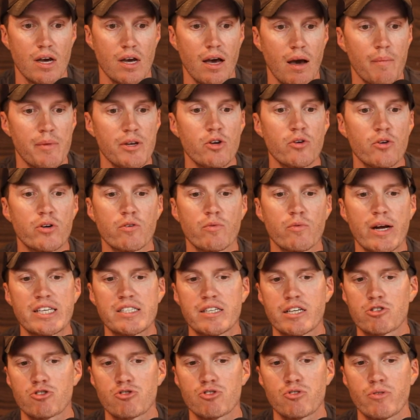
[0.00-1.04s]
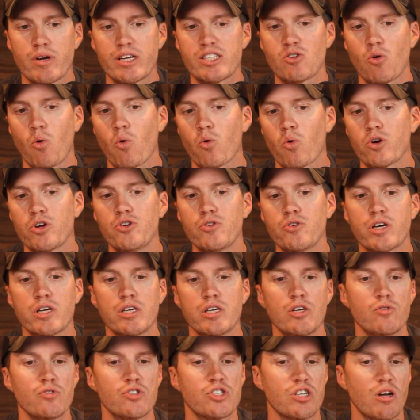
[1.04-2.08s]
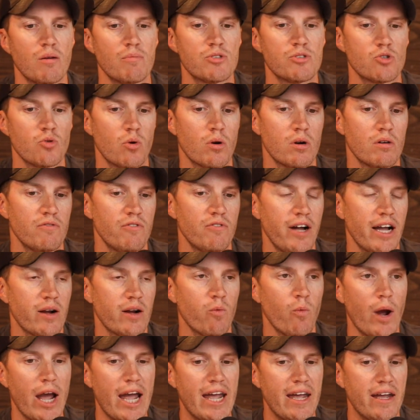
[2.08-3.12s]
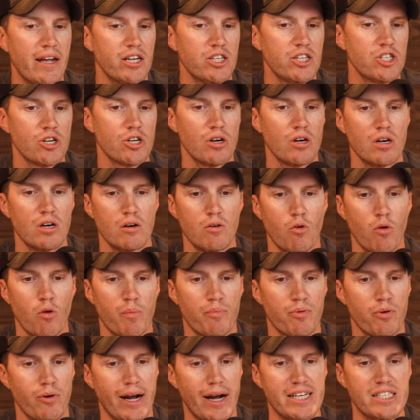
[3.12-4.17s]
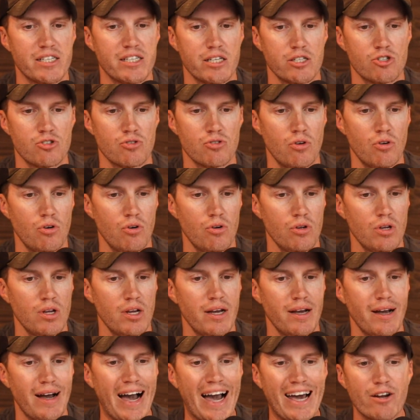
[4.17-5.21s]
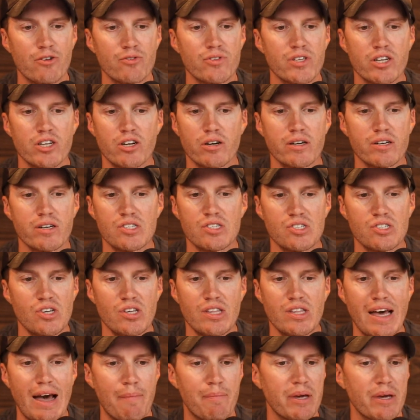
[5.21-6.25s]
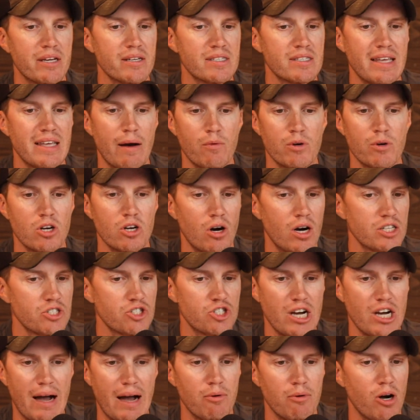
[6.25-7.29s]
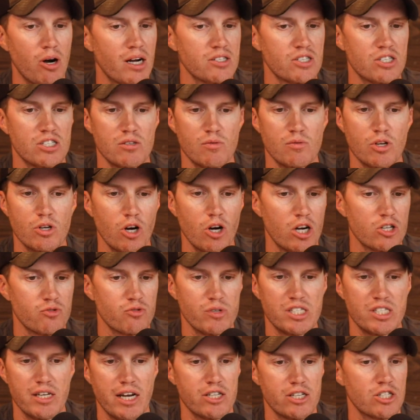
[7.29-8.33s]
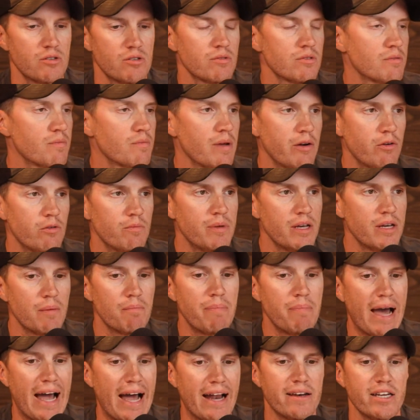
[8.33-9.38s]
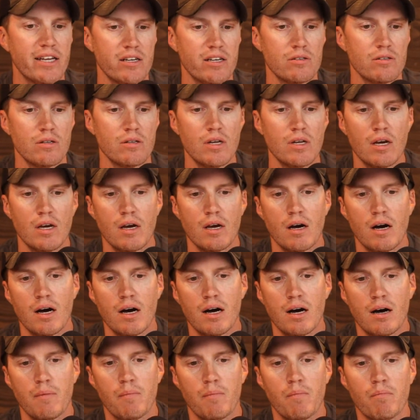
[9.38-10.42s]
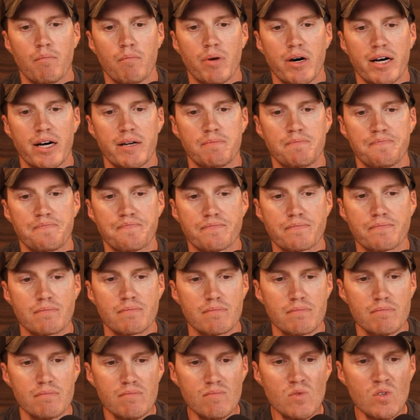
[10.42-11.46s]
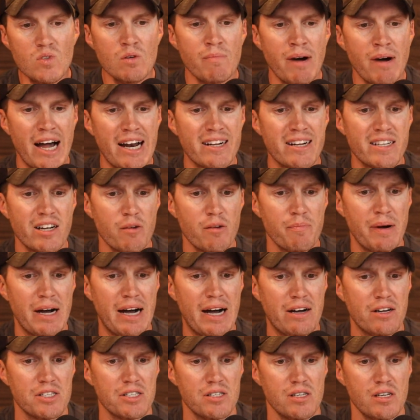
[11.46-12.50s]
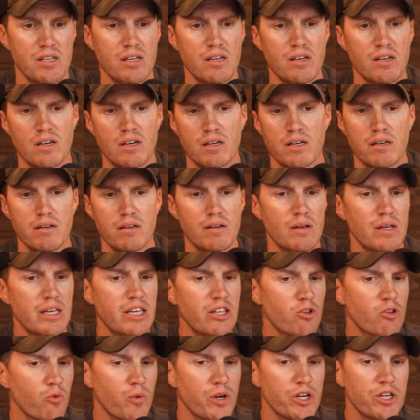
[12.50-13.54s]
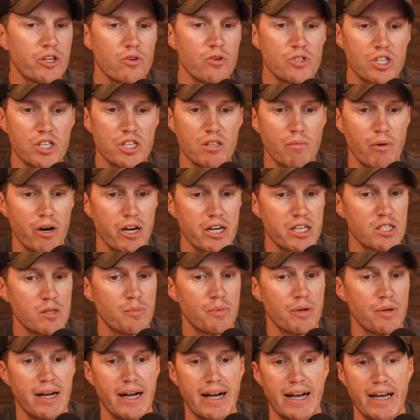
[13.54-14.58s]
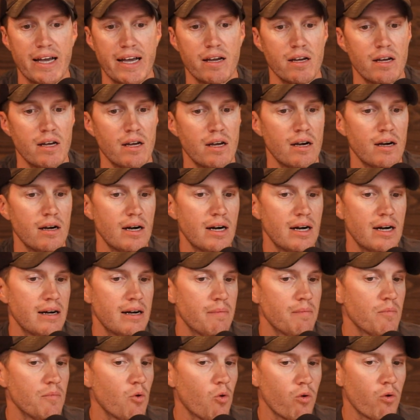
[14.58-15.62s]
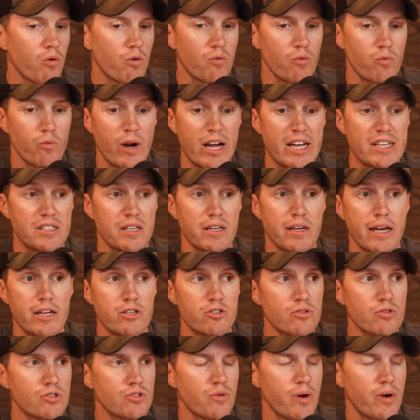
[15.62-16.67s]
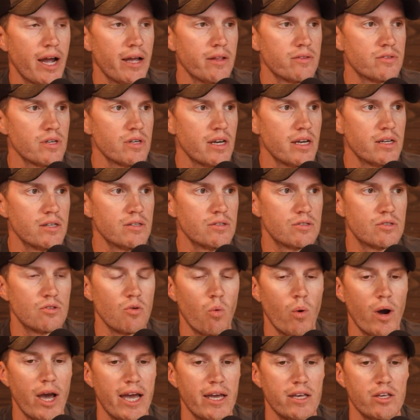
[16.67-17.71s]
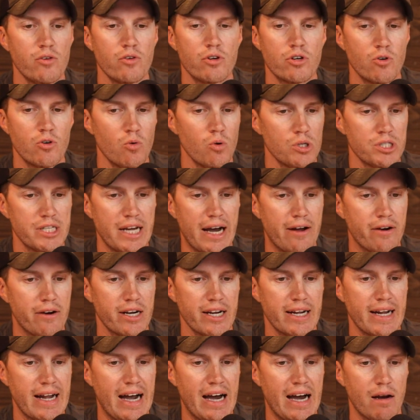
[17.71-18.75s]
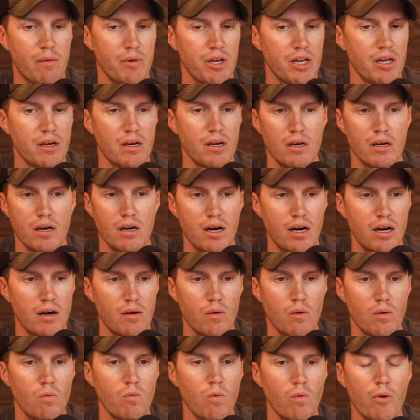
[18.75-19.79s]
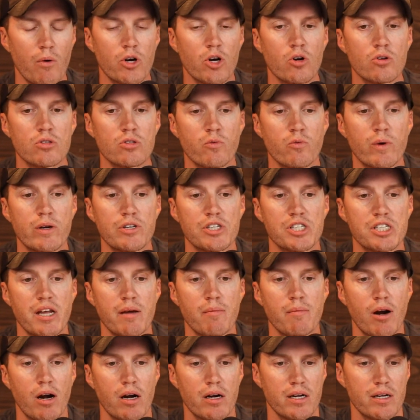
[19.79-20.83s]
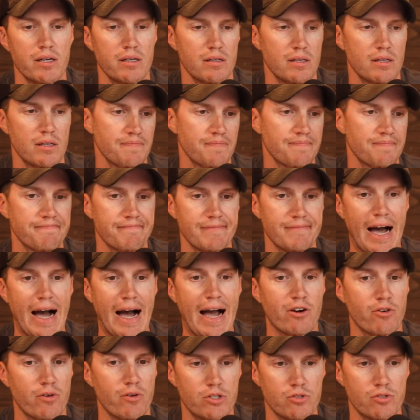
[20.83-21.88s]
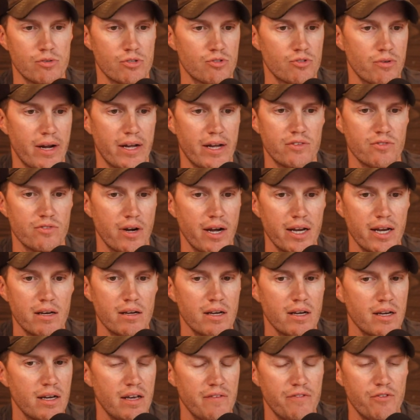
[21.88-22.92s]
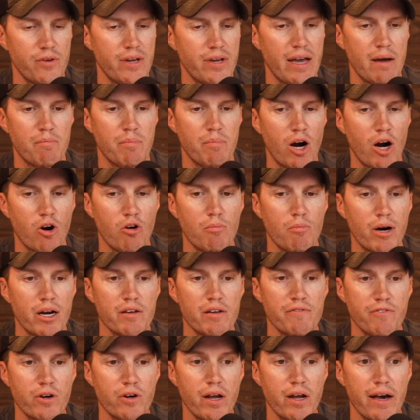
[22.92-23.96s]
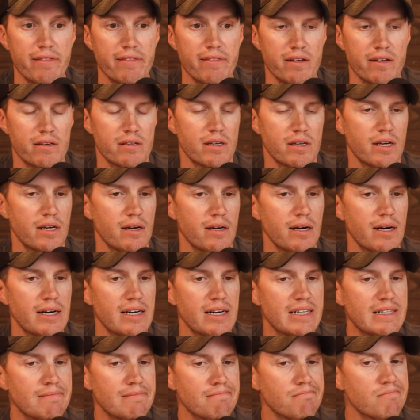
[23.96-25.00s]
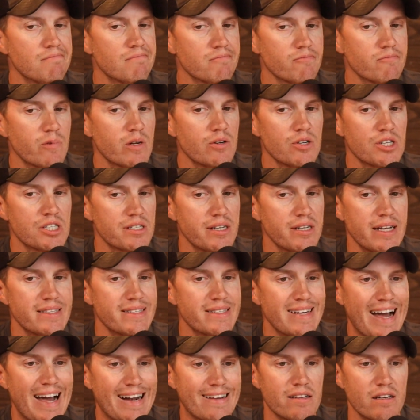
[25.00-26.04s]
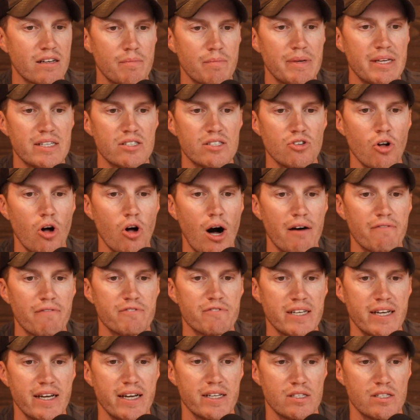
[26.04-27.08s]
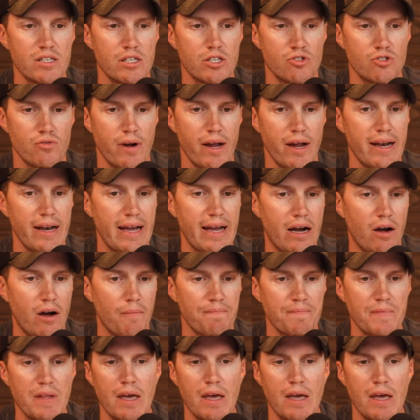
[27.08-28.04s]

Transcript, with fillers: I mean, you can raise interest rates or you can use some sort of like wage or price control. I don't think you're going to see that because that would cause job losses, it would cause recession, it would, it would be a bad deal. Um, but monetary policy, either reducing the money supply um, or raising interest rates, is the way you cool down an economy. Uh, what would hurt the real estate market? Higher interest rates, right? If you can't borrow money for nothing, um, real estate's not going to be as lofty as it is right now.